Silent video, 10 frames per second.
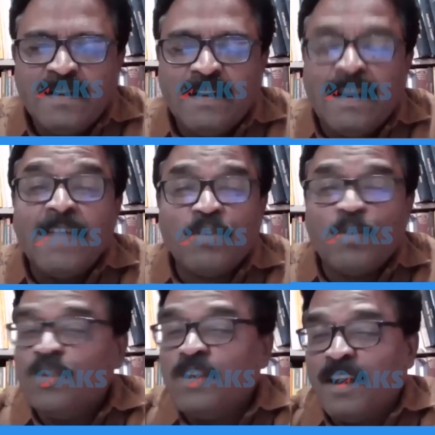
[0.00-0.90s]
Last
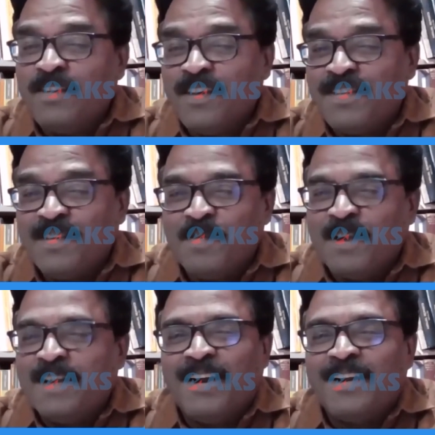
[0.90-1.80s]
question on chess,
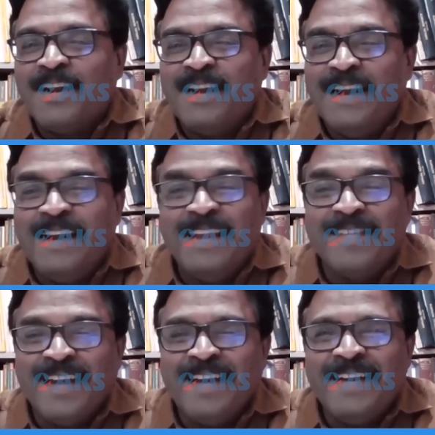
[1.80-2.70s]
but not on Indian
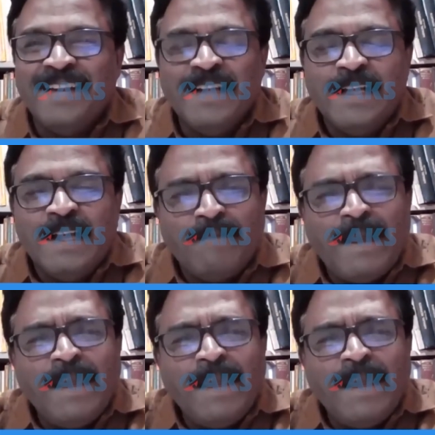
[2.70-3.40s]
side. Why